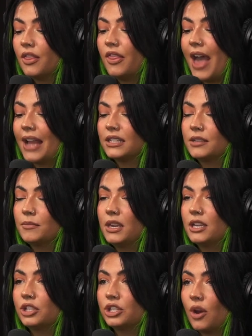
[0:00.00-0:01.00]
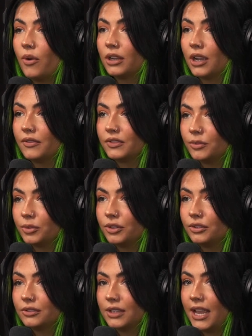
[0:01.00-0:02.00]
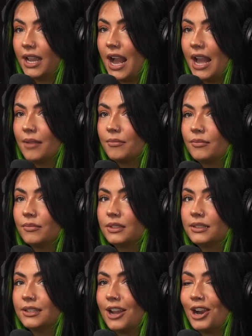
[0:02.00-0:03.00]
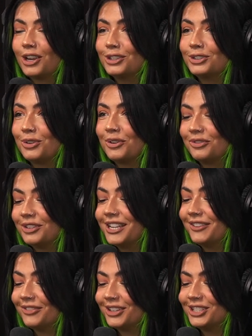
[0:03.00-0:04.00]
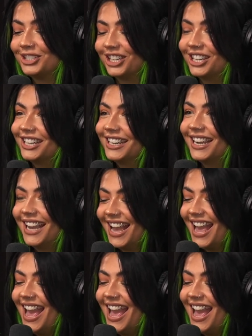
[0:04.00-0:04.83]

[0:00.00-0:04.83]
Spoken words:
that to me is so uncomfortable. Like, I'm a control freak for sure.